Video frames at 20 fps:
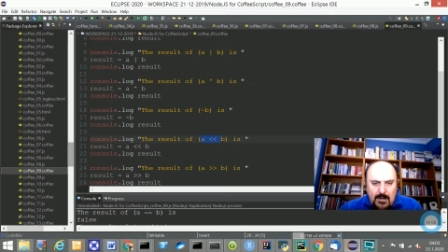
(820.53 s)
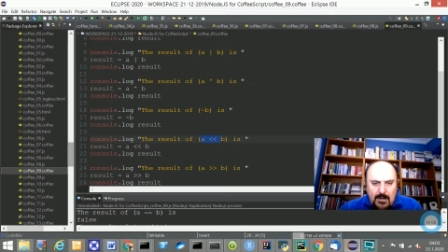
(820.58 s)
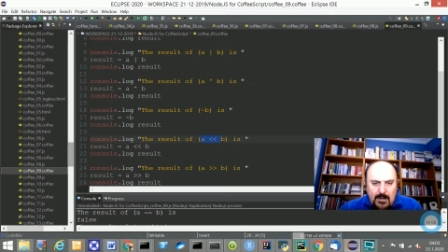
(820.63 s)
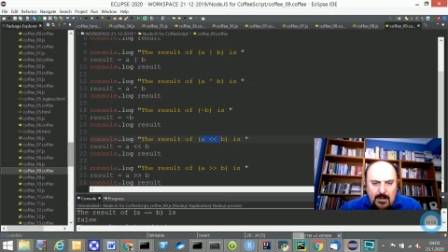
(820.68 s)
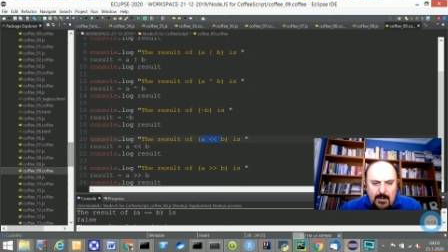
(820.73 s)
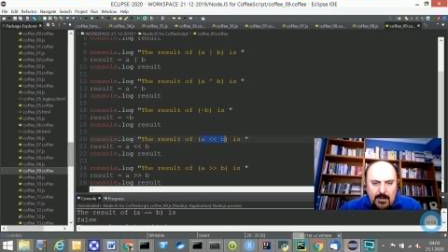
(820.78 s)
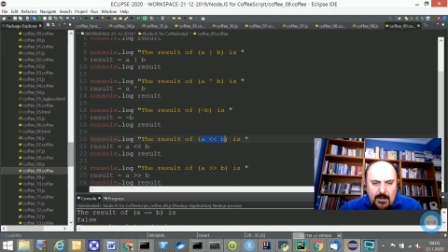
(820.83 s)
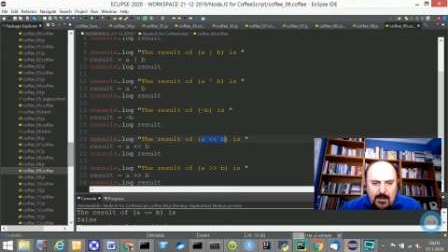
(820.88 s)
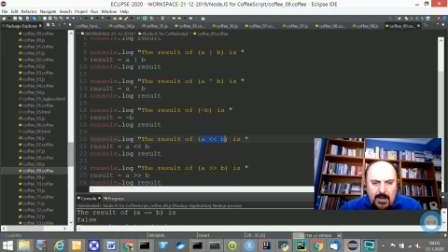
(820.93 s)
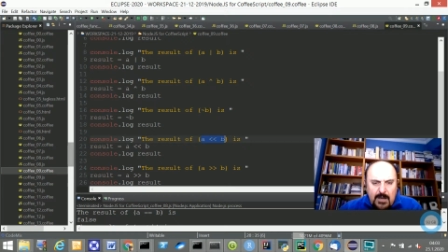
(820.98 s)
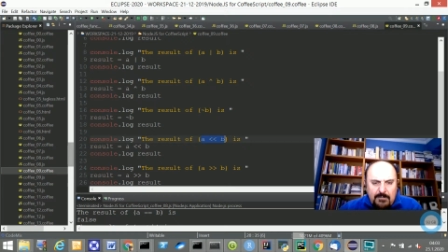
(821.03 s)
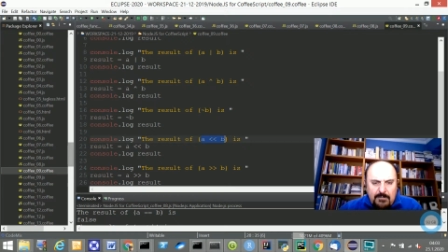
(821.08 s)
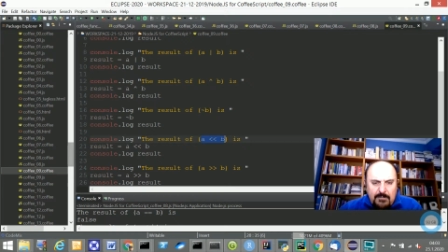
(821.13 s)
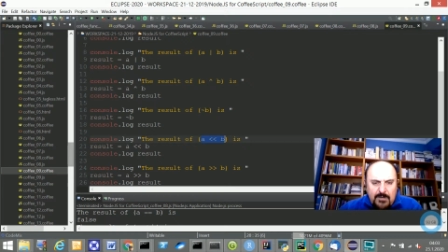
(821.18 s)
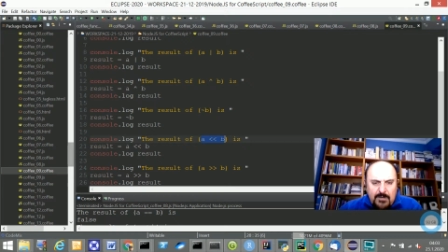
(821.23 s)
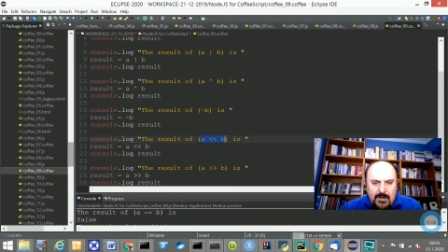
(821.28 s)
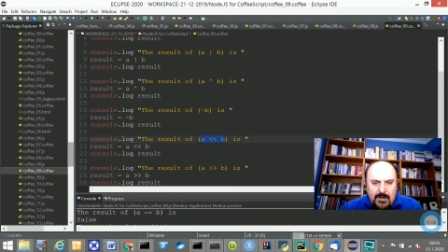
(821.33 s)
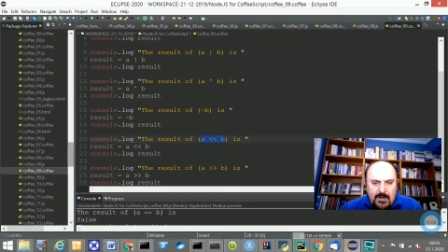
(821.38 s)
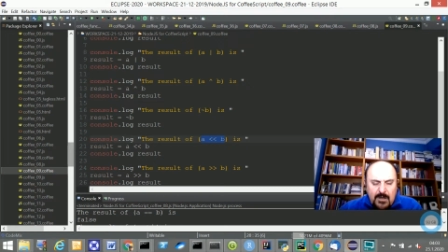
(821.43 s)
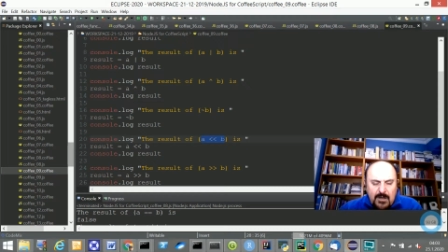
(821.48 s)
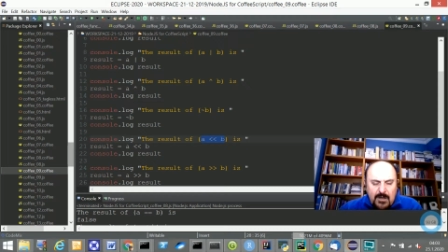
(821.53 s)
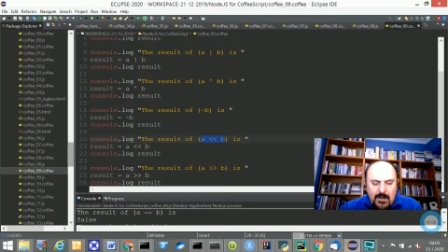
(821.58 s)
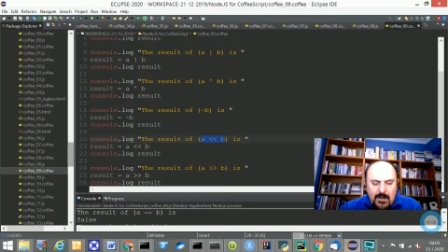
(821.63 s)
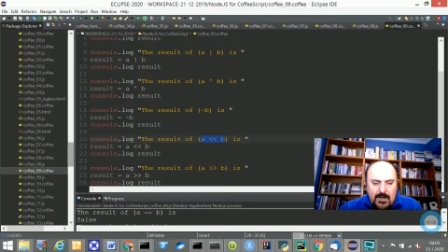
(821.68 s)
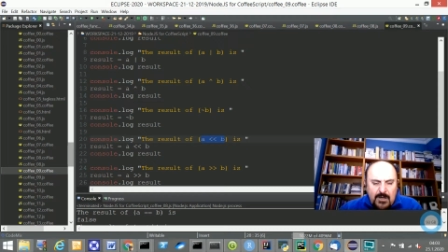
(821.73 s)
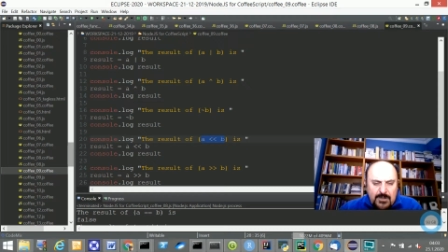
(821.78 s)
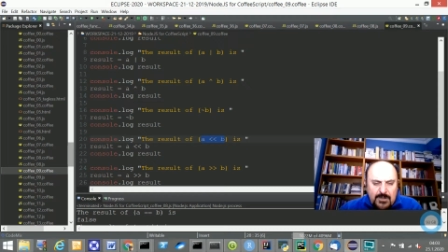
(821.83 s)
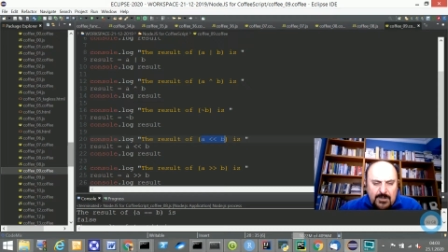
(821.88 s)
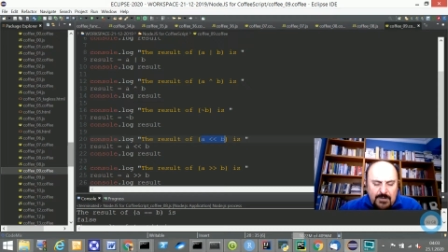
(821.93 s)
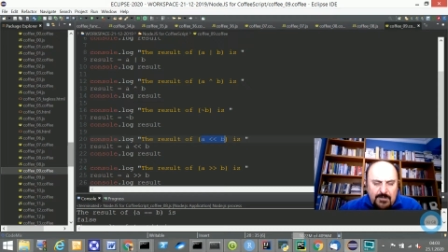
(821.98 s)
left
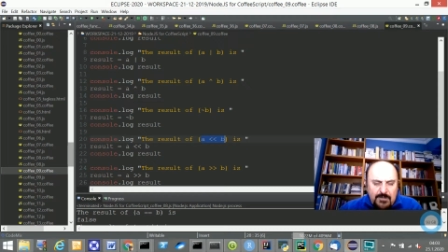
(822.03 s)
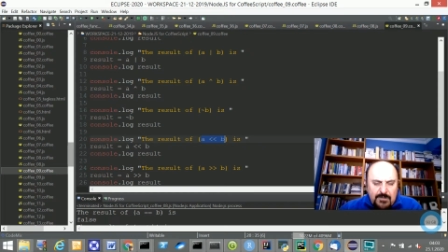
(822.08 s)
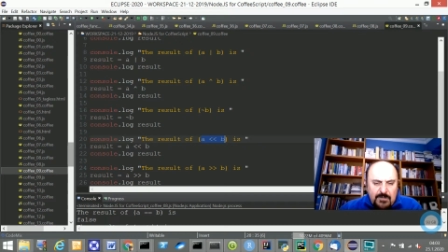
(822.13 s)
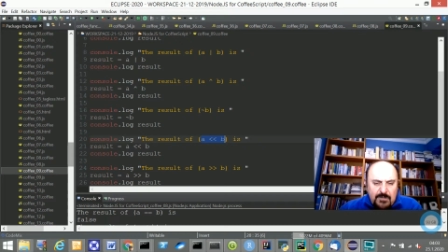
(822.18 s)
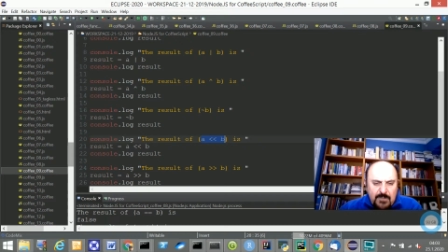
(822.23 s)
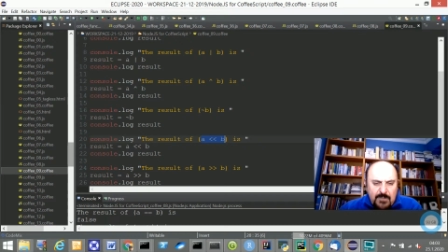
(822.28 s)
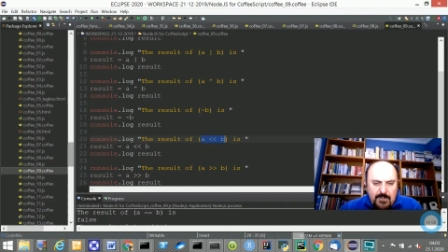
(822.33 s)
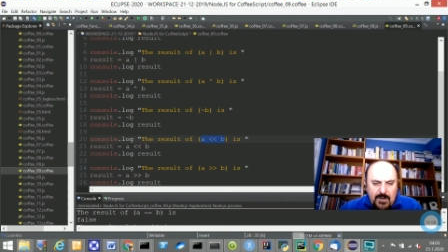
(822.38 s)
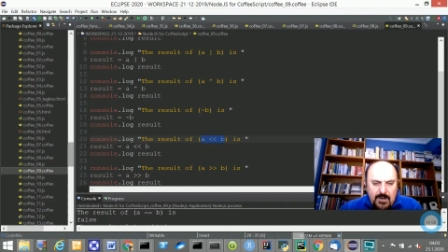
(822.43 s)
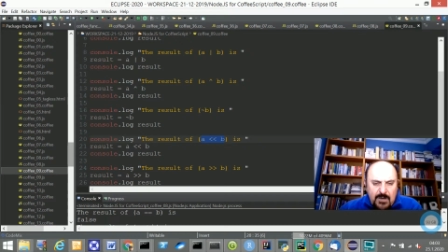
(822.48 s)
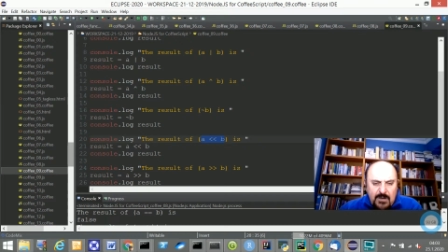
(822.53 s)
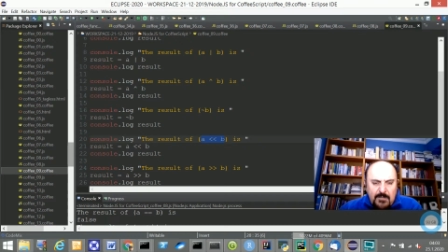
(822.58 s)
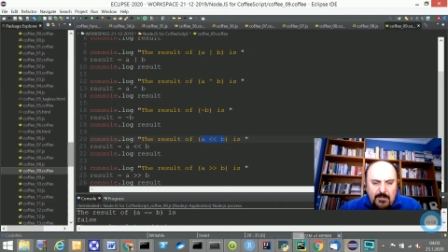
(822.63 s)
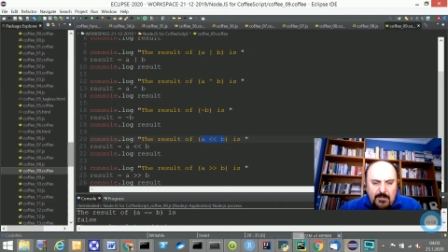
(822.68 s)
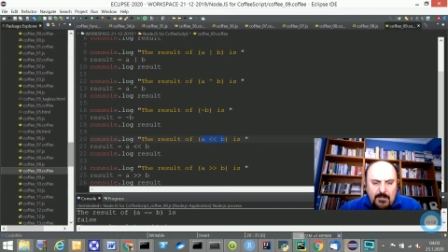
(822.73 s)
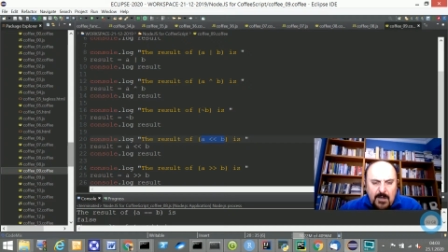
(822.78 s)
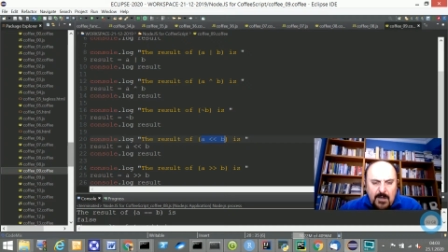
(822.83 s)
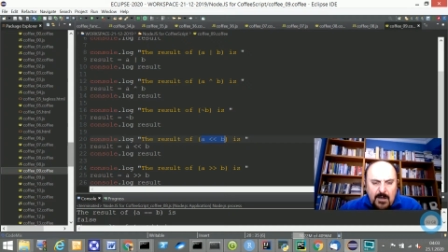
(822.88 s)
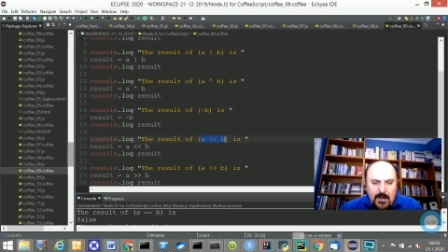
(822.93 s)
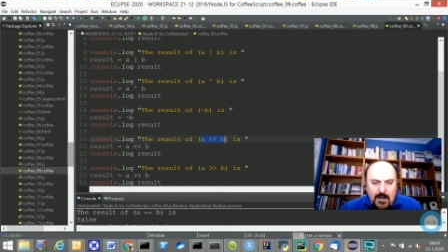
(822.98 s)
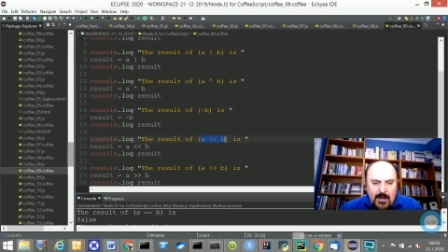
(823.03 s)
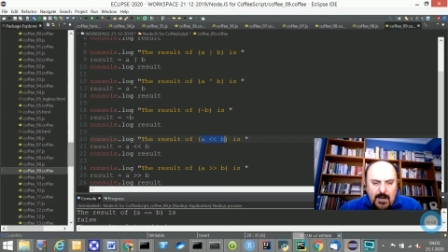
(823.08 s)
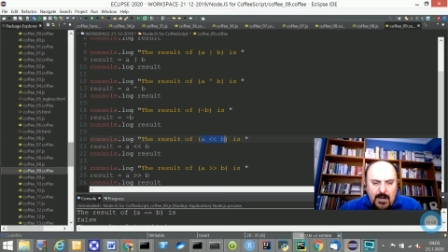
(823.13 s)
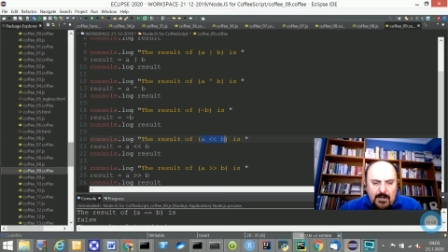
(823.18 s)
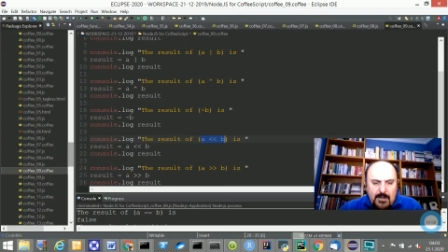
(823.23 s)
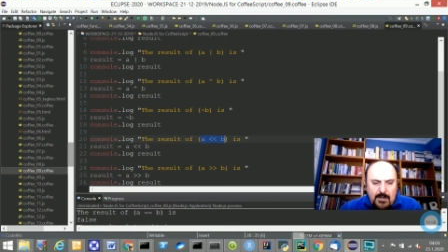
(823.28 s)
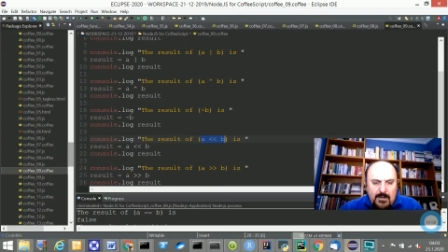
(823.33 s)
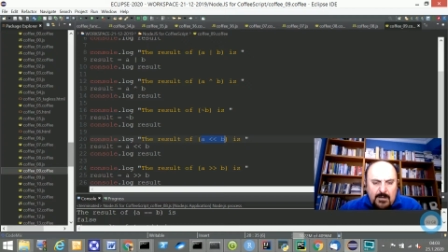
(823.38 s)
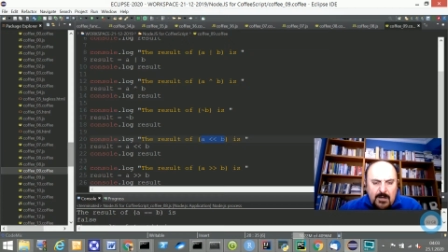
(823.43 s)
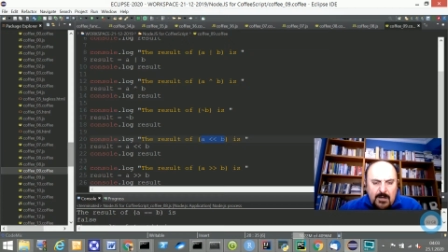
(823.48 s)
shift B, and
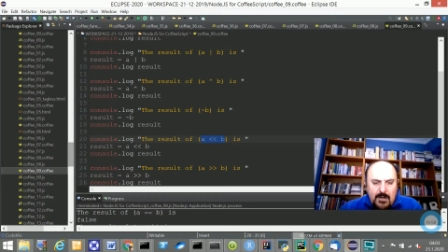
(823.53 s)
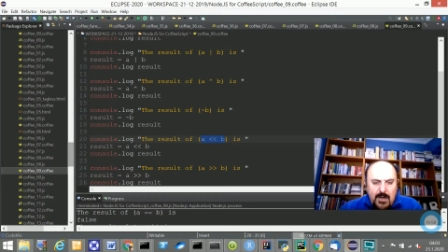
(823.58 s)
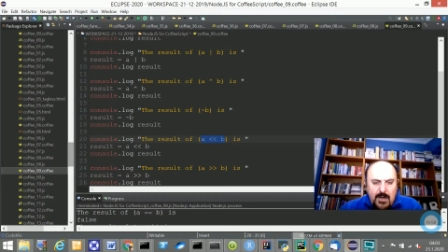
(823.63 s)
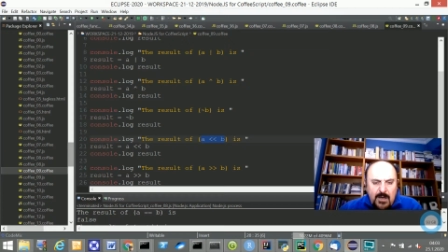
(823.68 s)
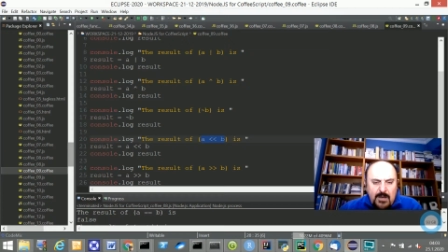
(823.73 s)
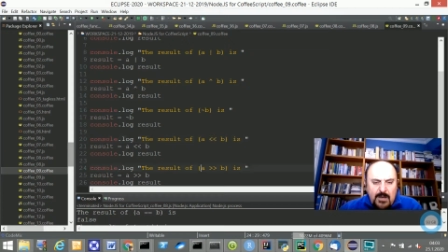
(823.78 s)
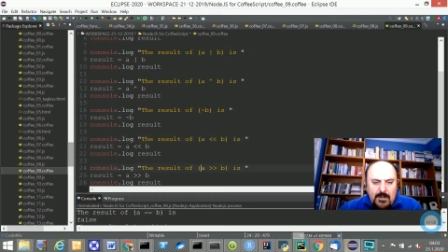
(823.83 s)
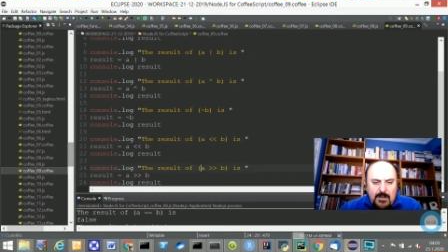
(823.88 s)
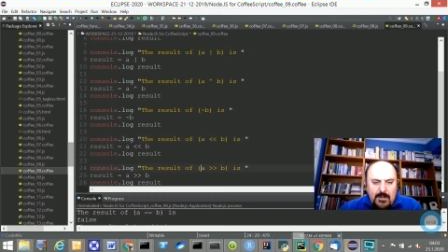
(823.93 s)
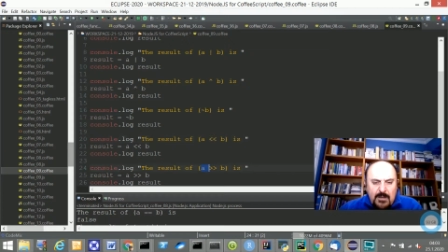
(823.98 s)
A